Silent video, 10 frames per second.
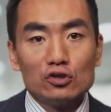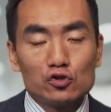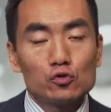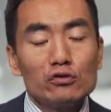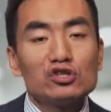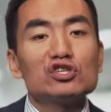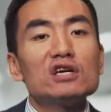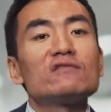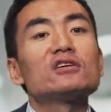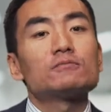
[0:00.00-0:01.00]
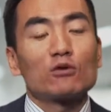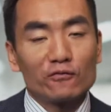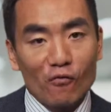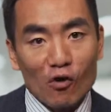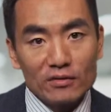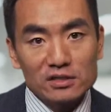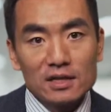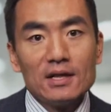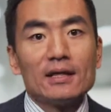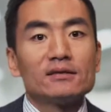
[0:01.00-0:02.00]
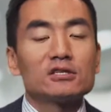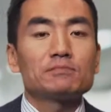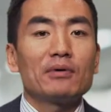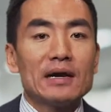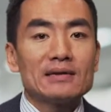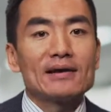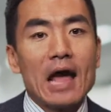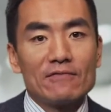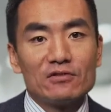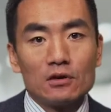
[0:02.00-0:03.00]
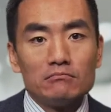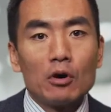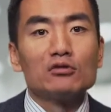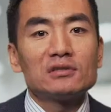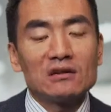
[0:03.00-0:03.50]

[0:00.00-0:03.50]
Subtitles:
to achieve this performance despite not having the most